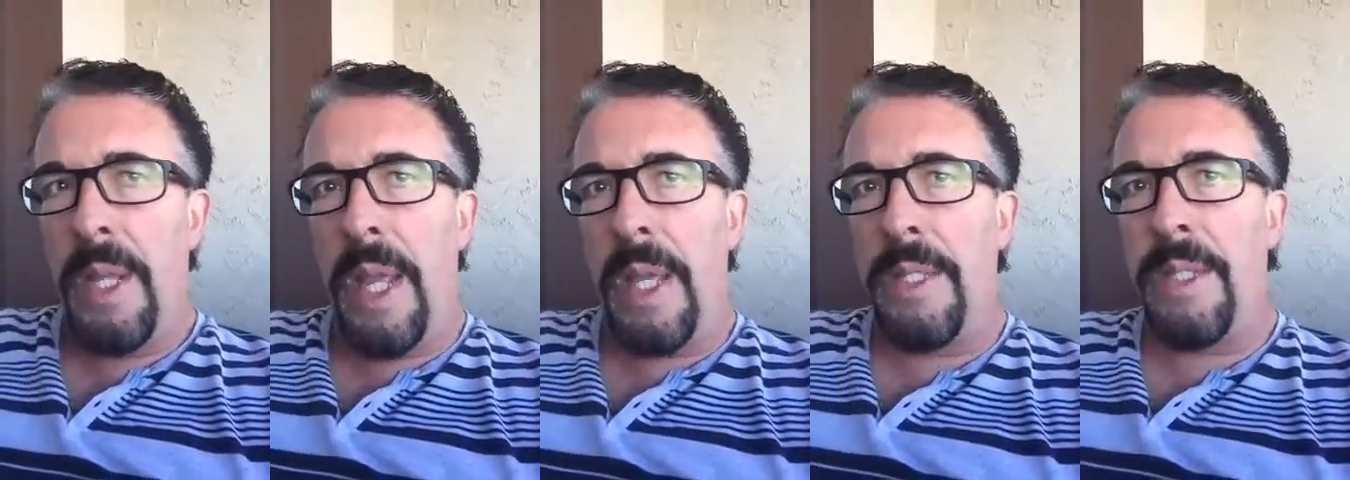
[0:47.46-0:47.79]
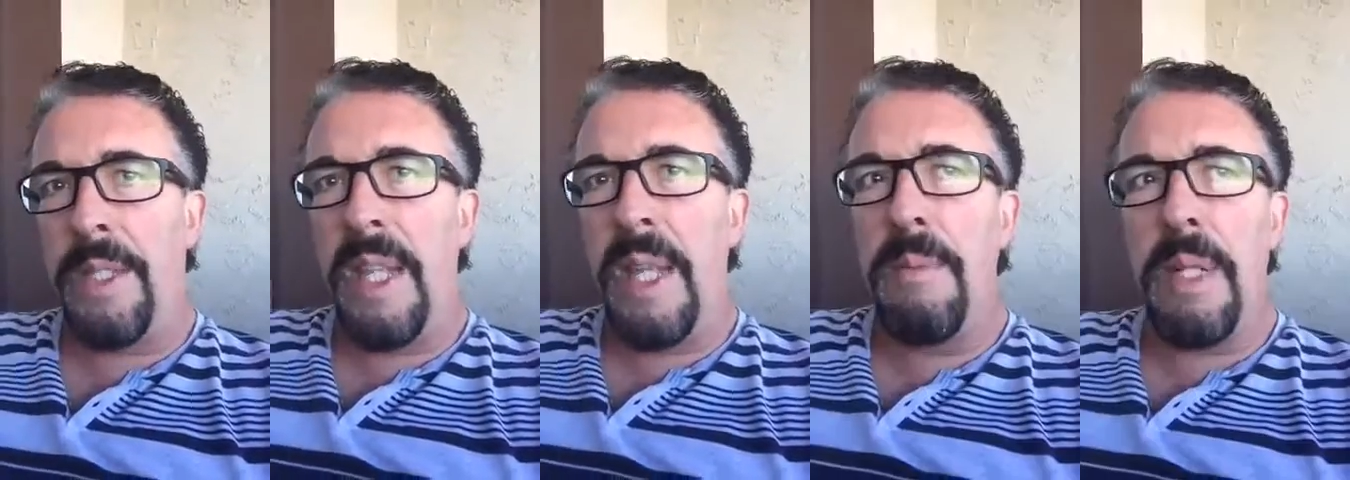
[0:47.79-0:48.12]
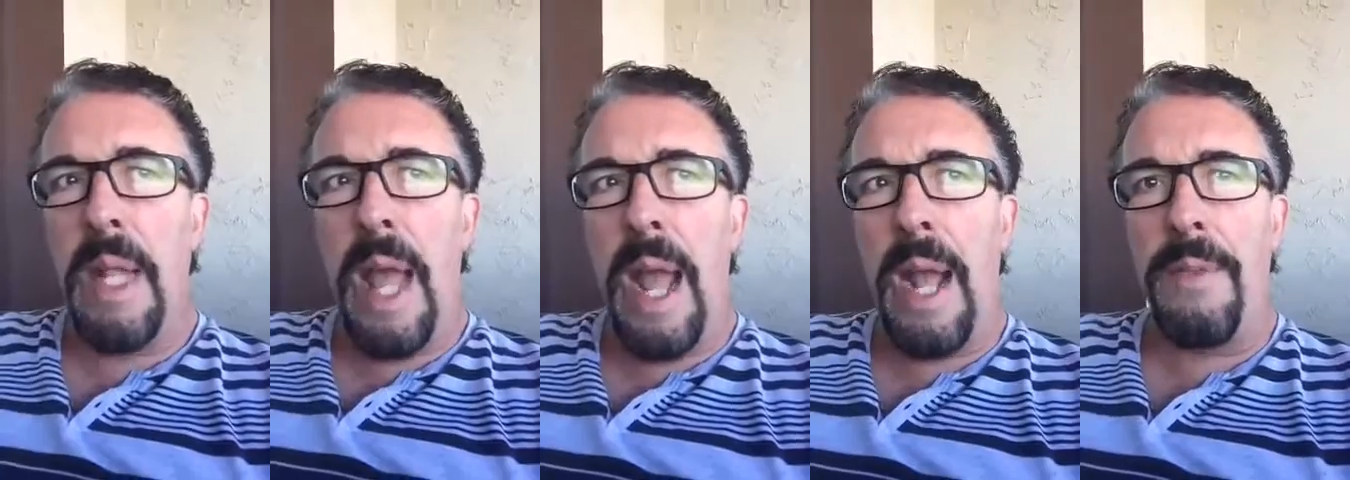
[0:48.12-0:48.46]
it seems
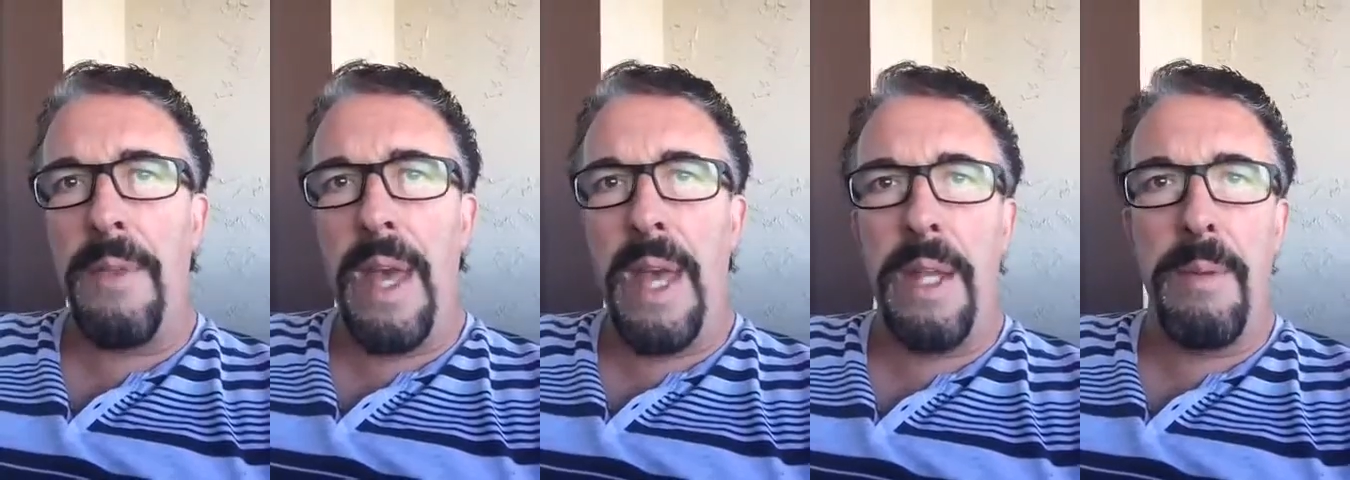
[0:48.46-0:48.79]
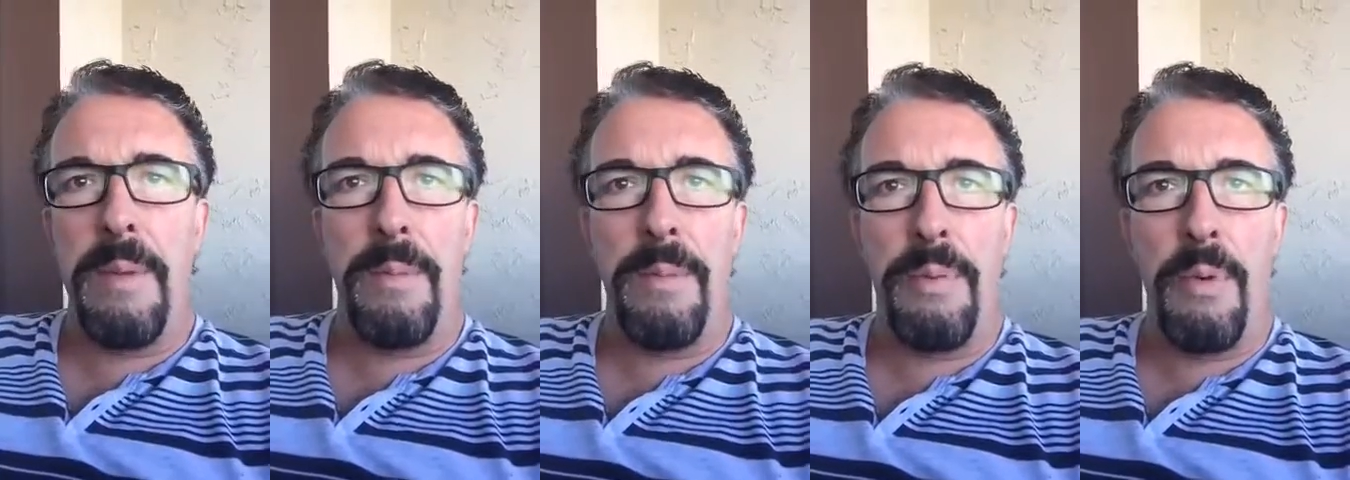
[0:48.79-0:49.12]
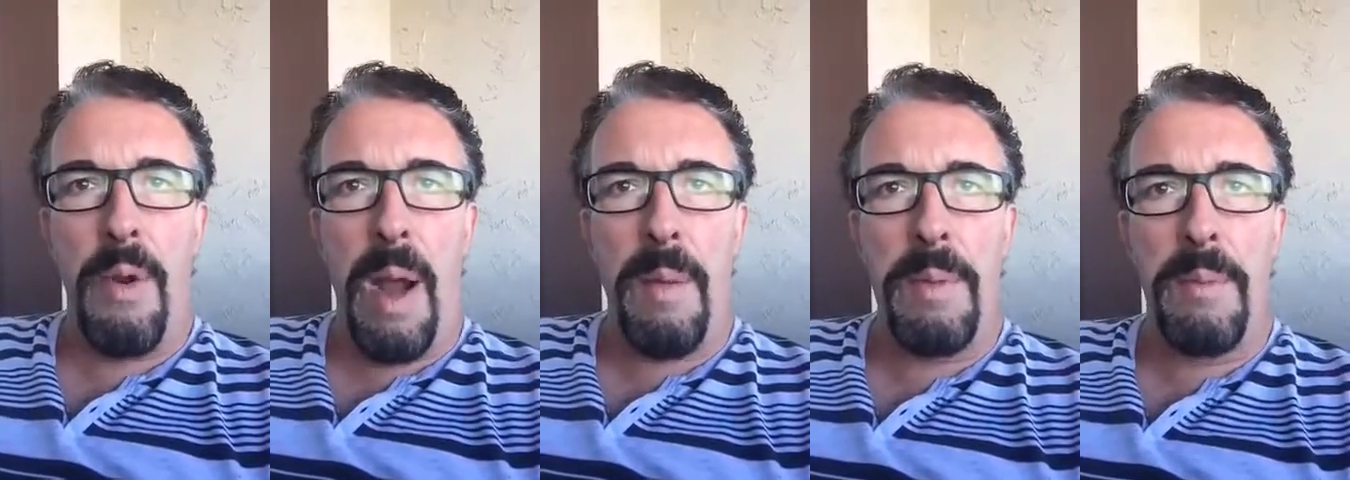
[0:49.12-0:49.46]
like that
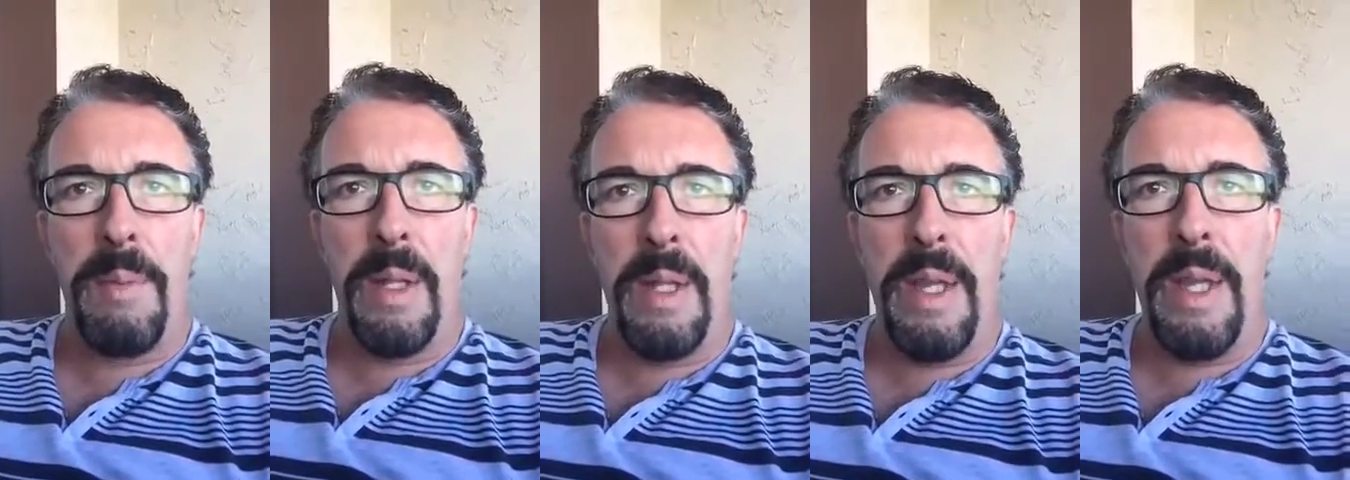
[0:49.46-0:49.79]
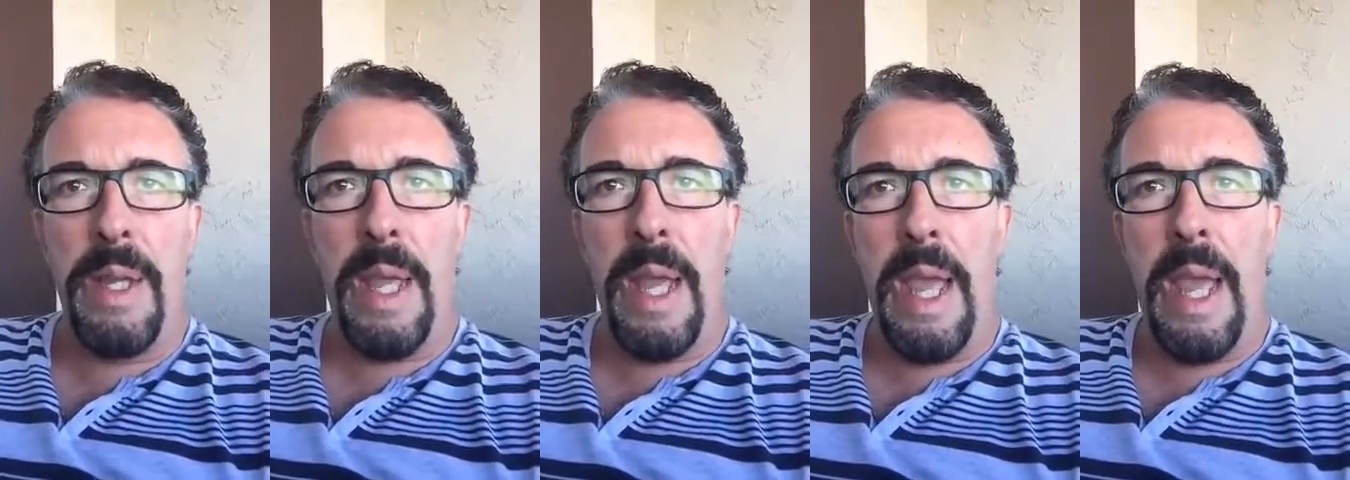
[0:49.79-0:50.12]
probably